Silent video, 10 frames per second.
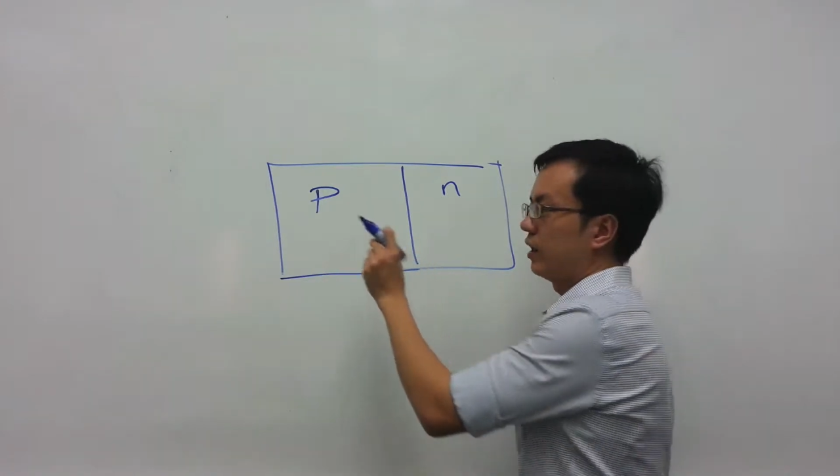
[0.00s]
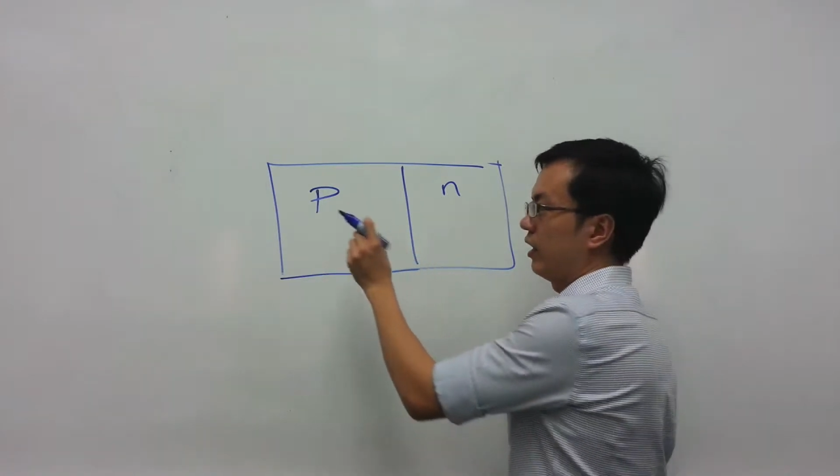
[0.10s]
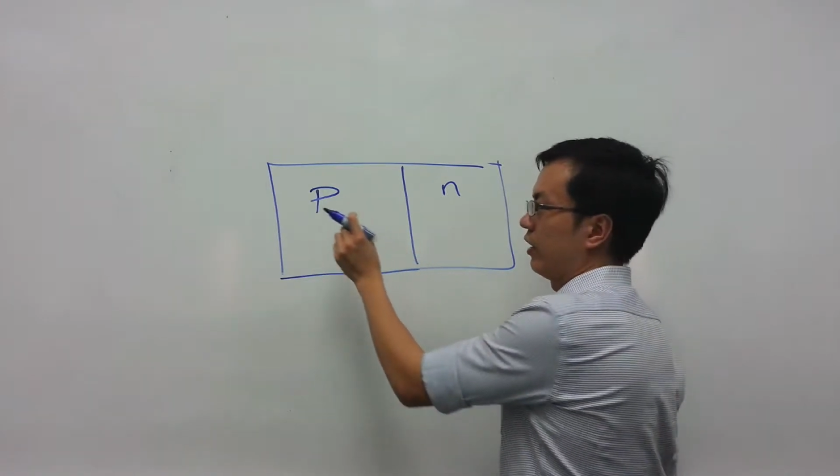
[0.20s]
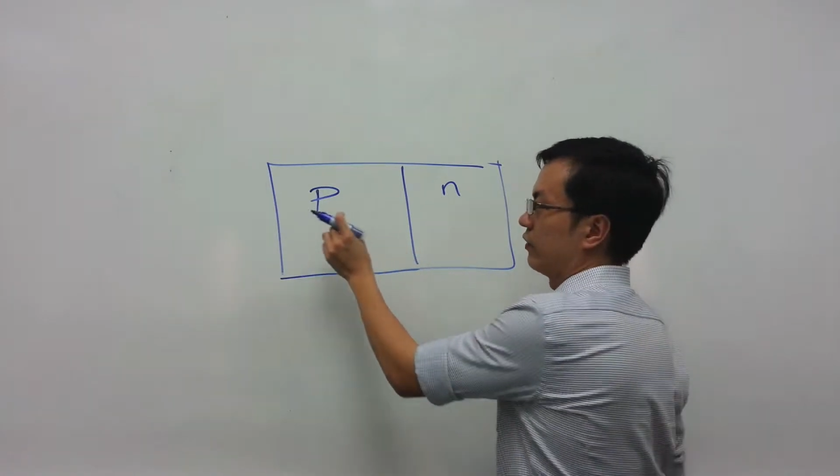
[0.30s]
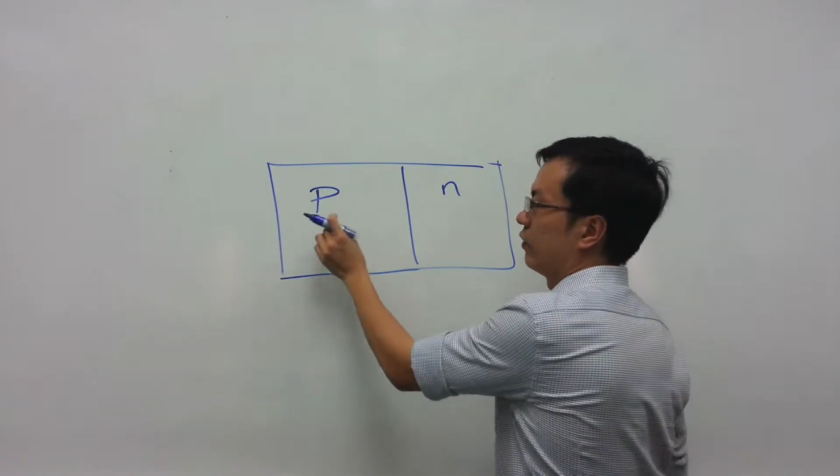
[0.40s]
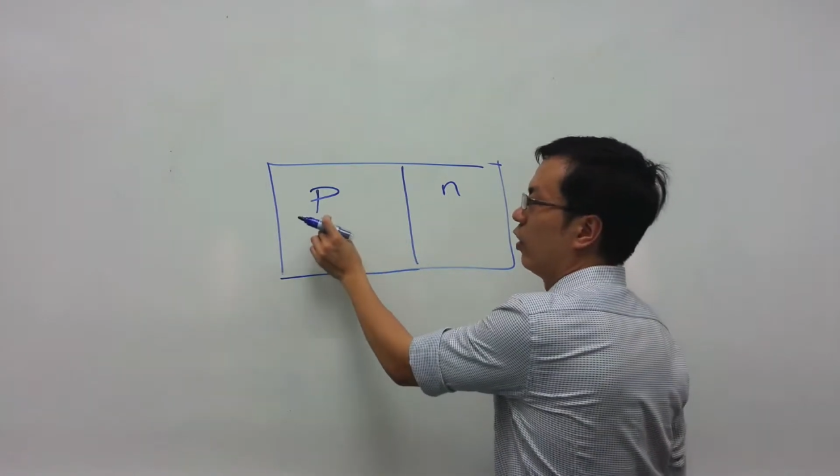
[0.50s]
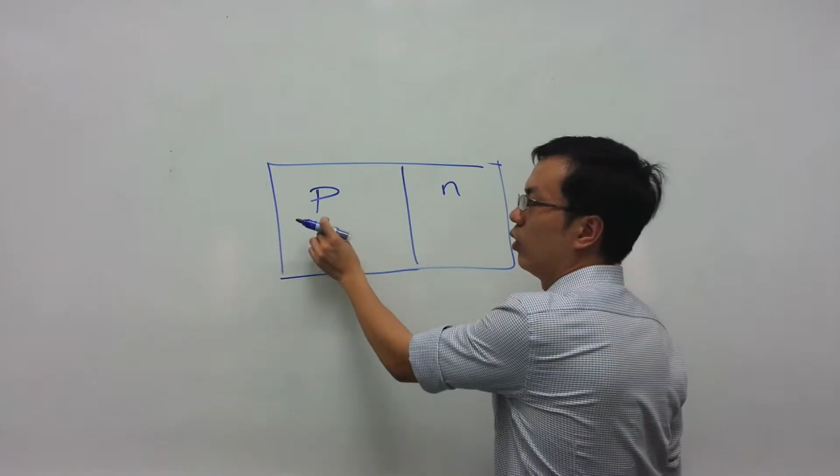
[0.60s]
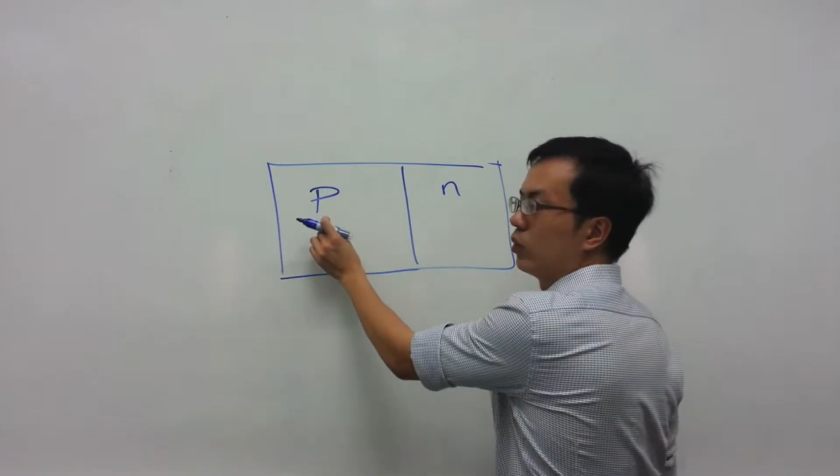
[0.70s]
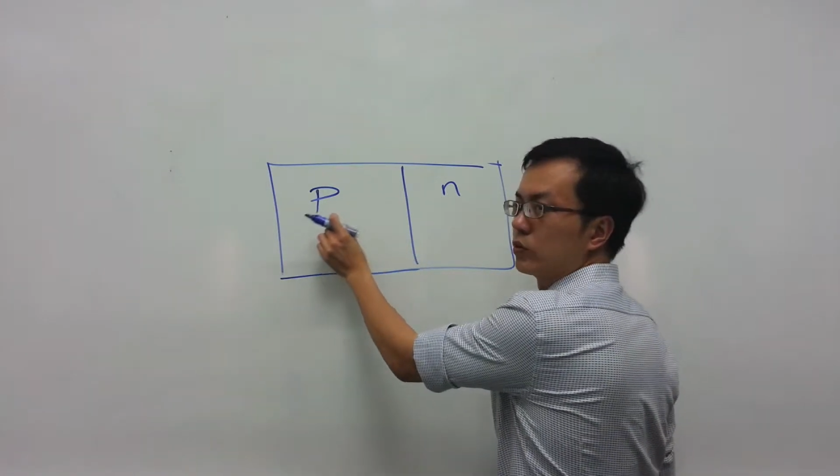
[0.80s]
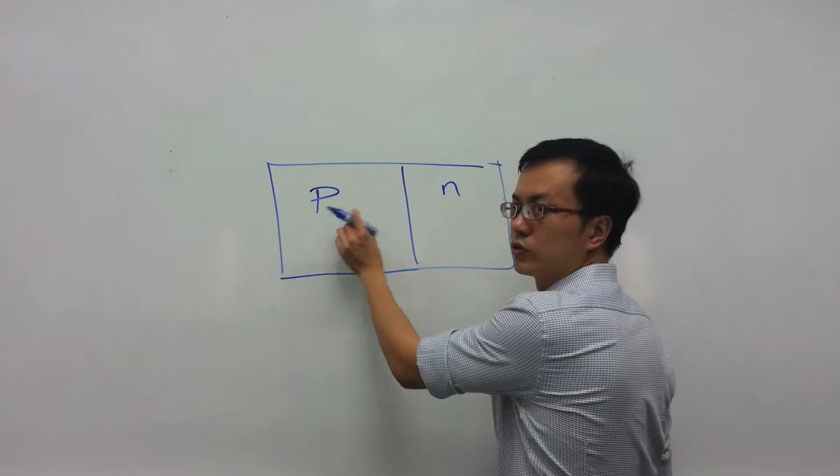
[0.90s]
have
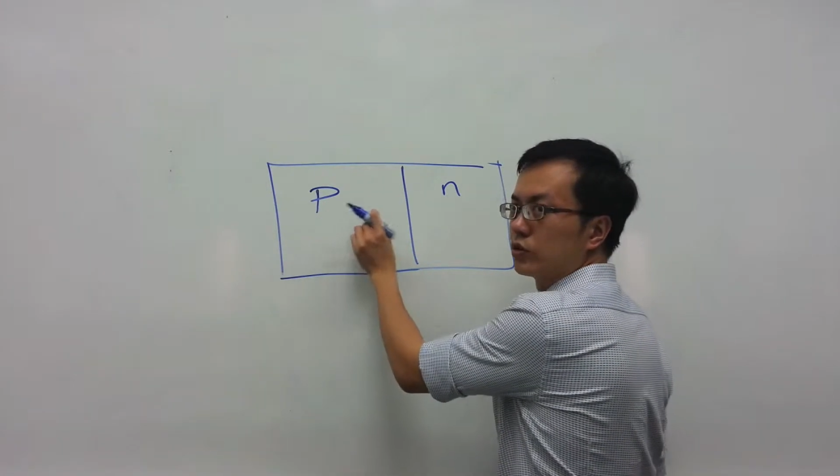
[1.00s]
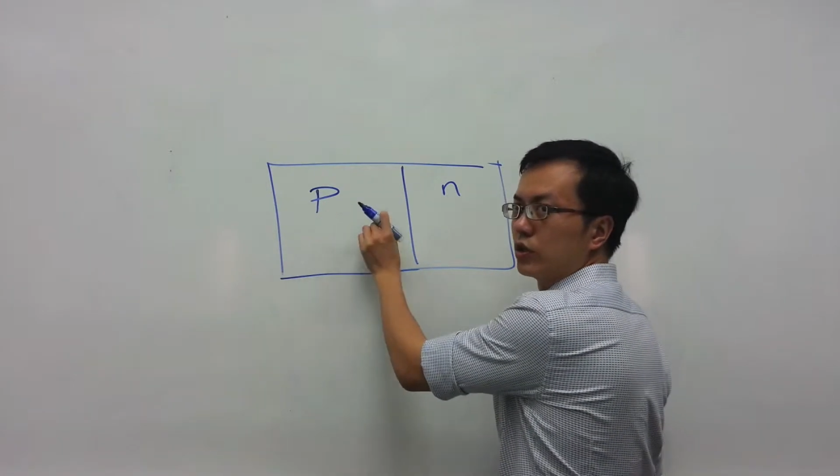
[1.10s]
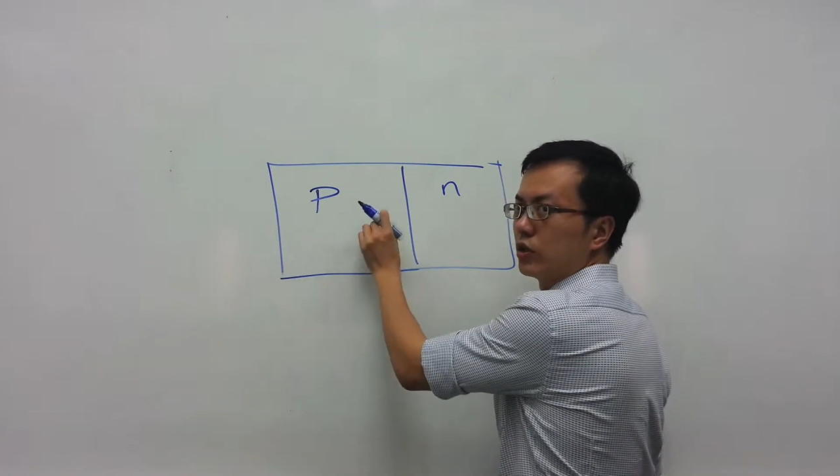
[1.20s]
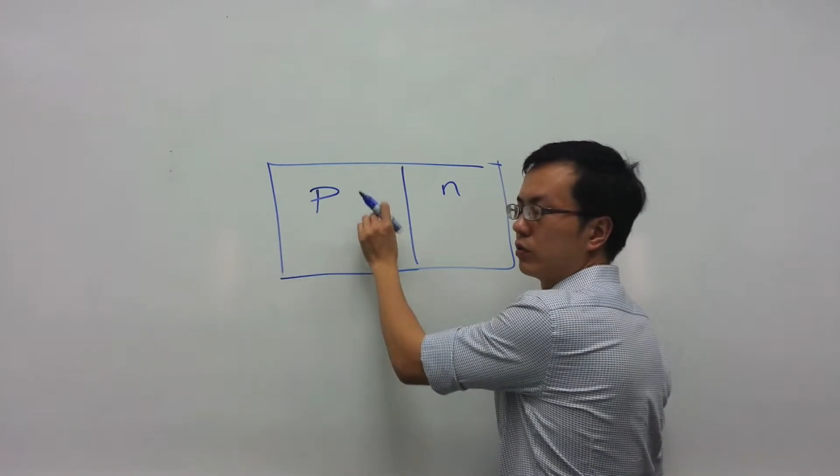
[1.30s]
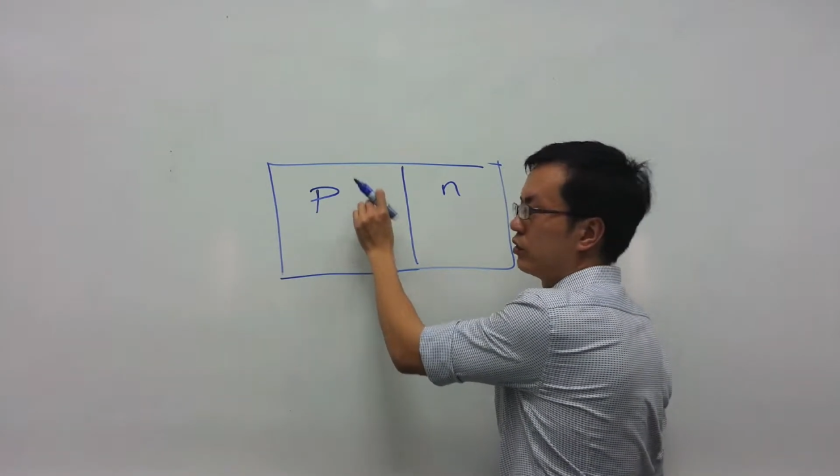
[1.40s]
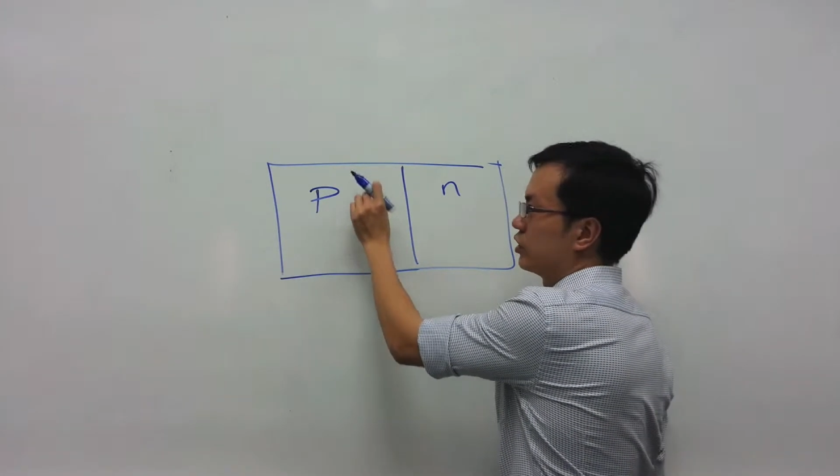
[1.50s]
holes which